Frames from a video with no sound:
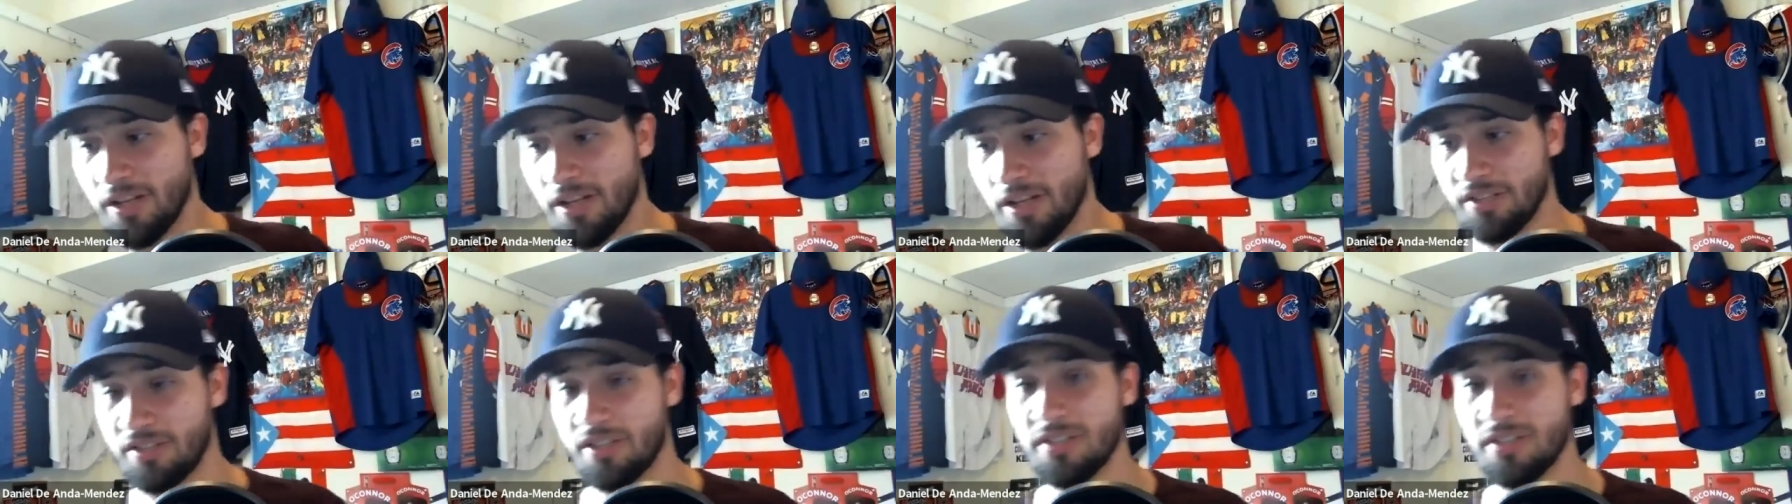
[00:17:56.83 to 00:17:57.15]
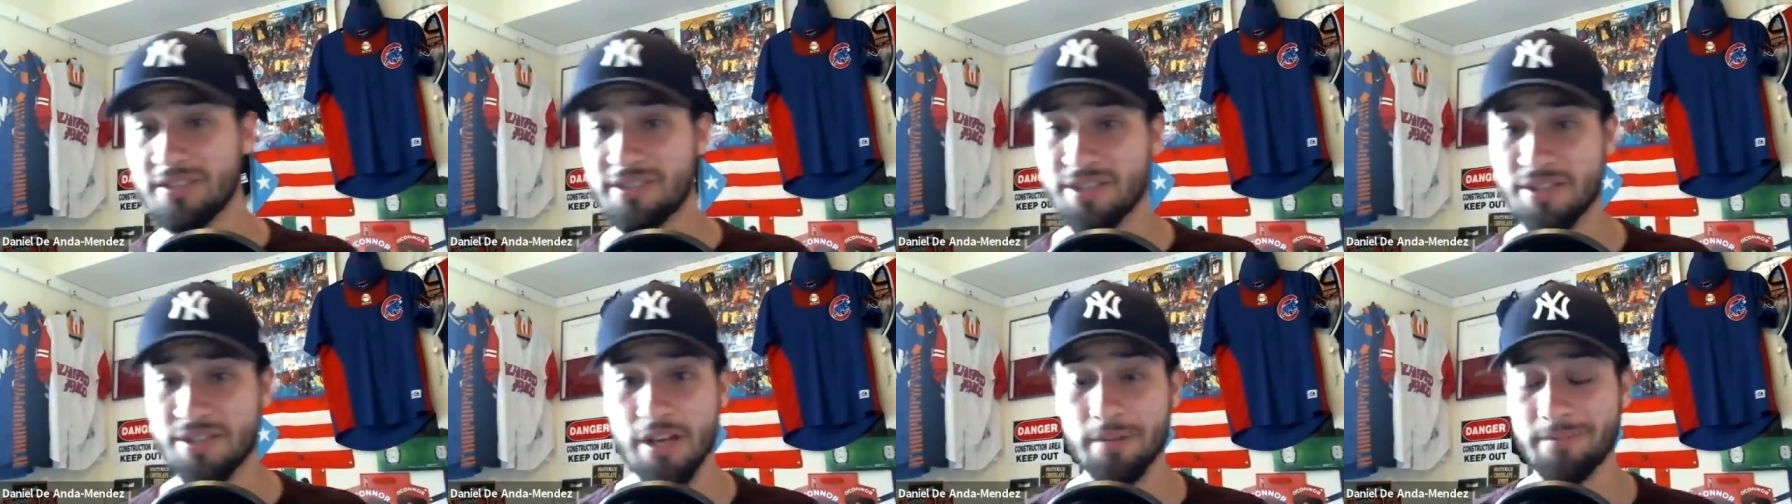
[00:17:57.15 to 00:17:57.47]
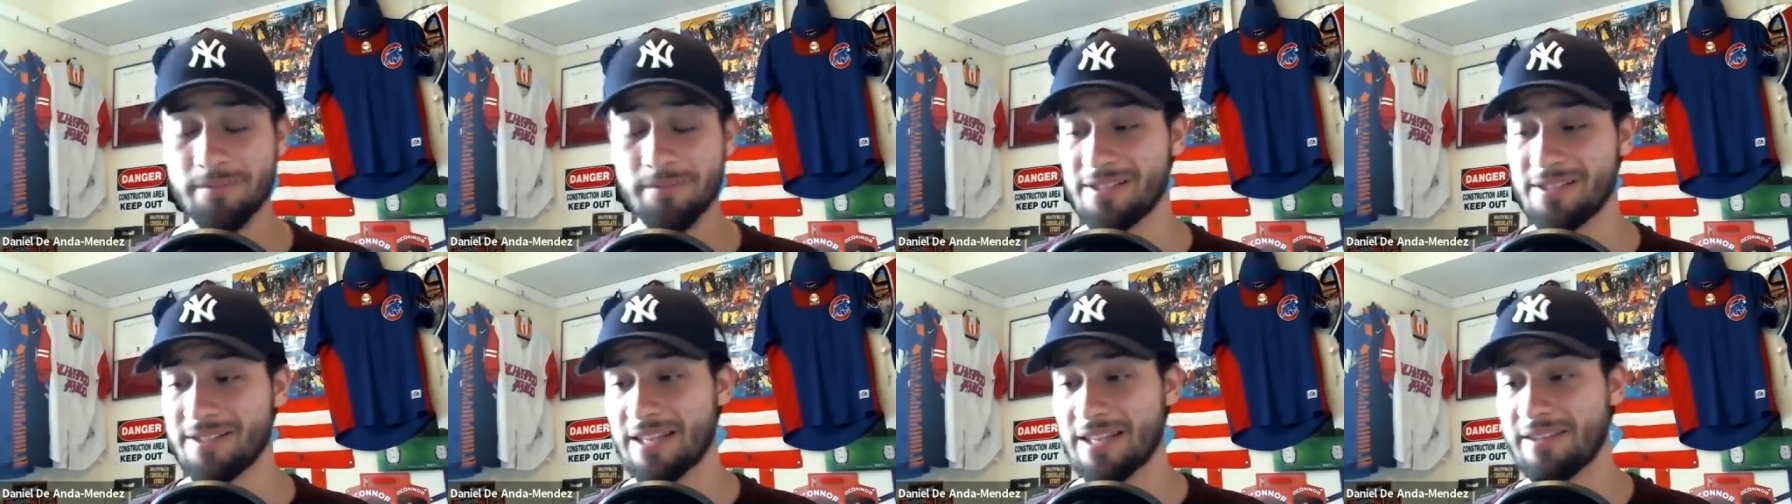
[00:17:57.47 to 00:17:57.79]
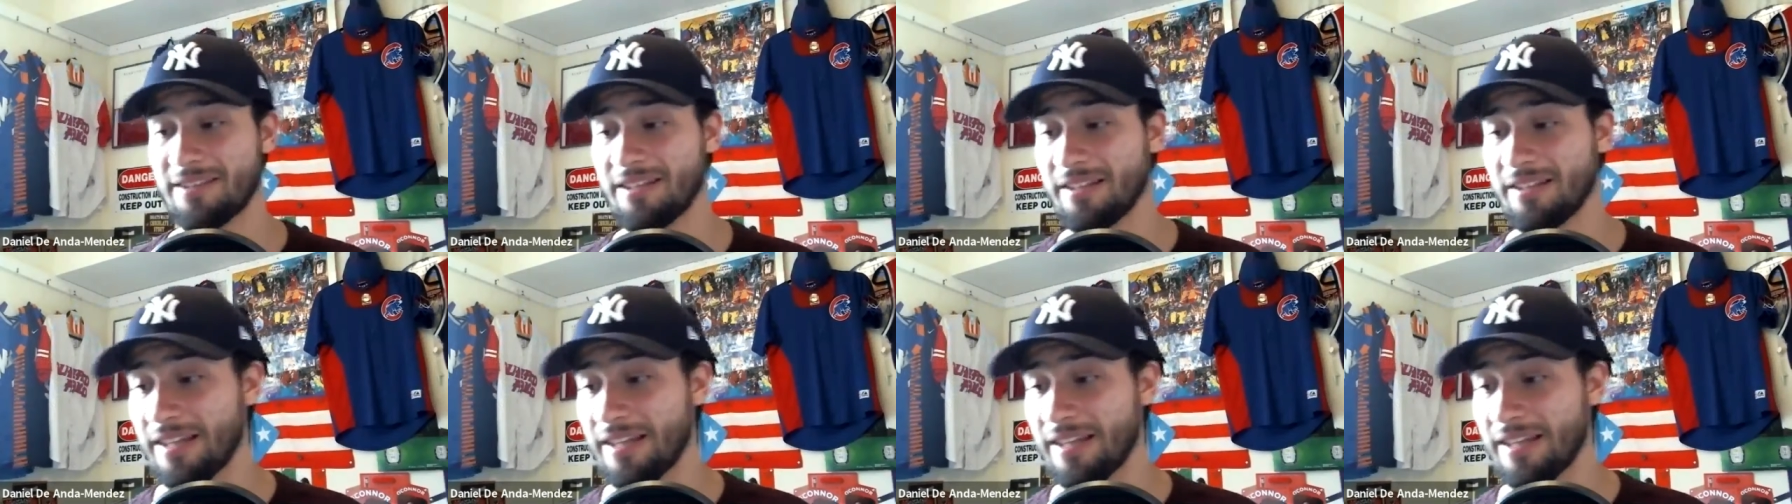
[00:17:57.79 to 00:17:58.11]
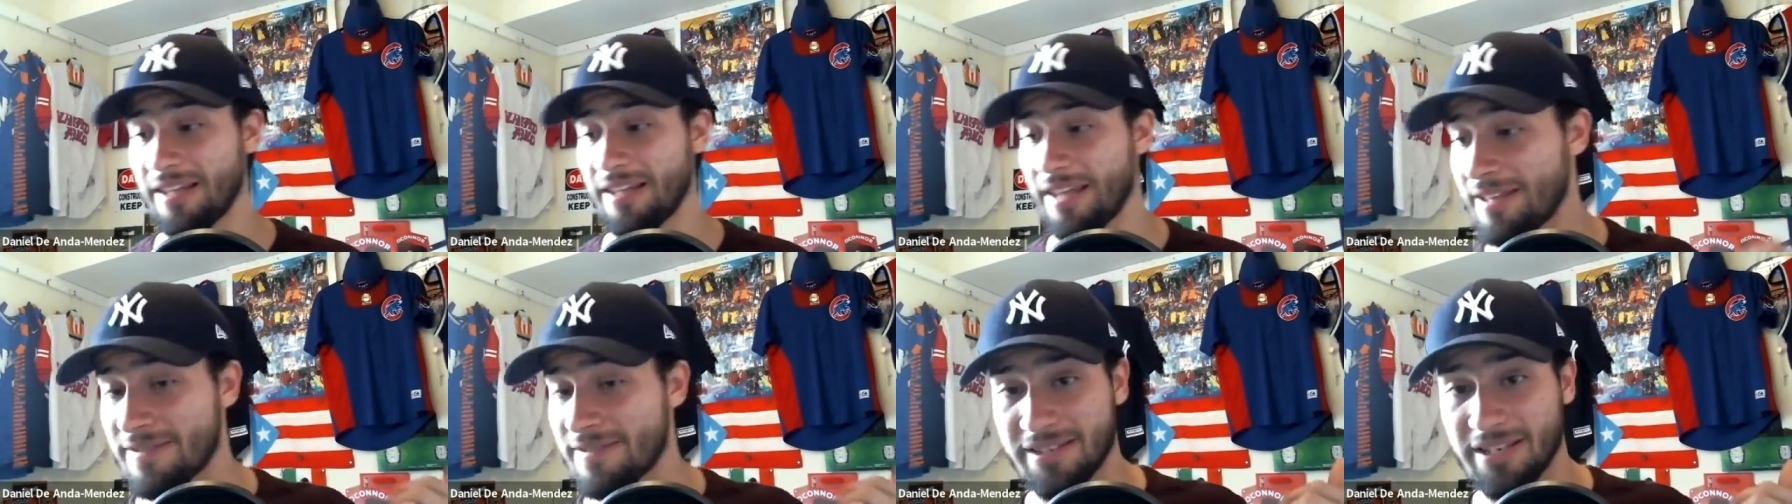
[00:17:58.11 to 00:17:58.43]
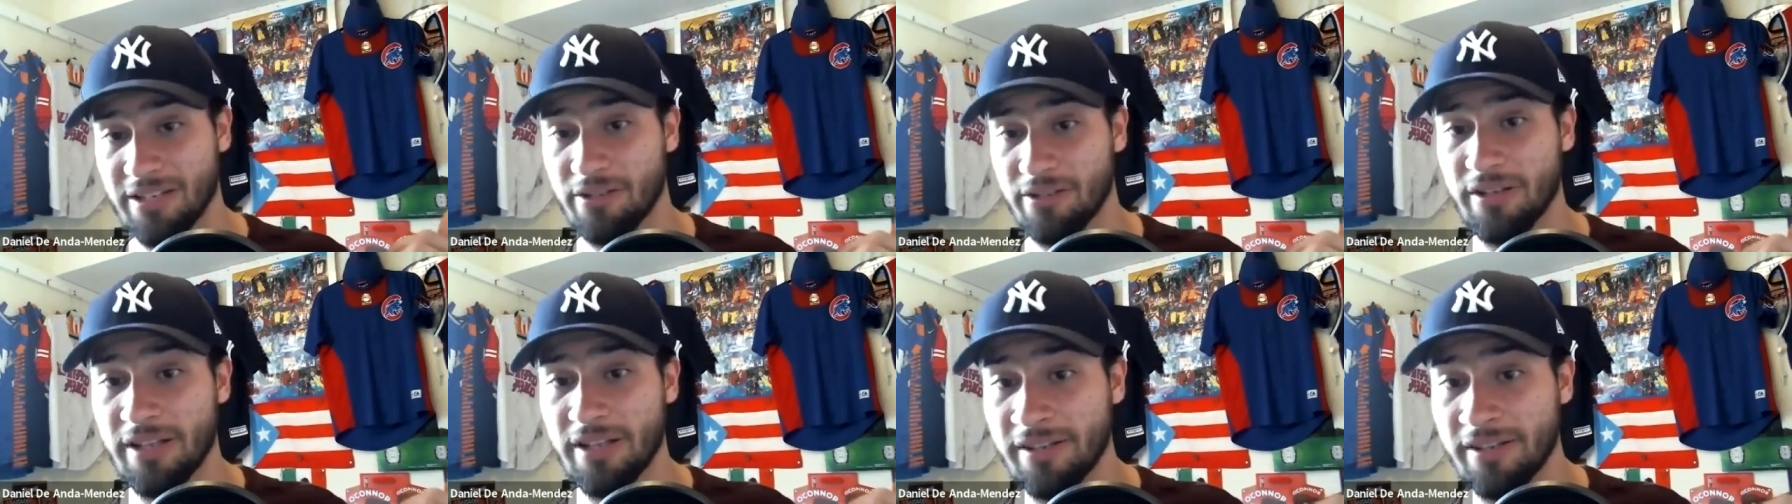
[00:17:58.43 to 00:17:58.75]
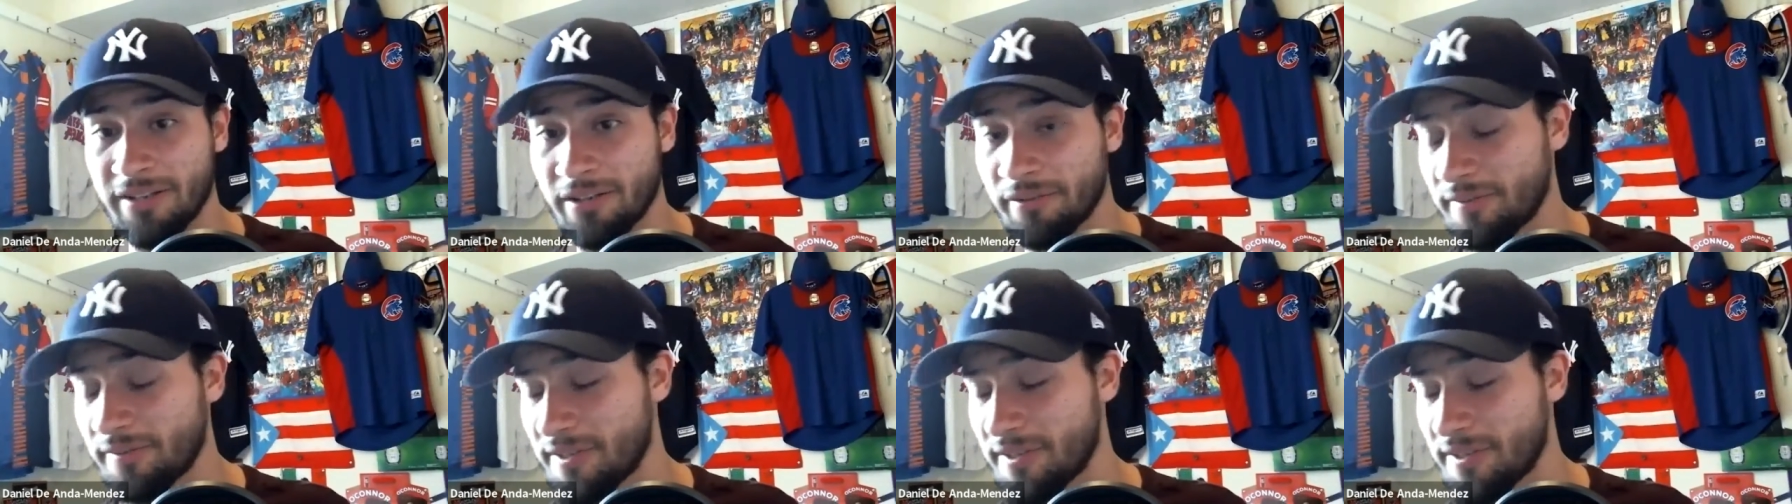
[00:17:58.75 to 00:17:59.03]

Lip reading: Justin Upton's at the tail end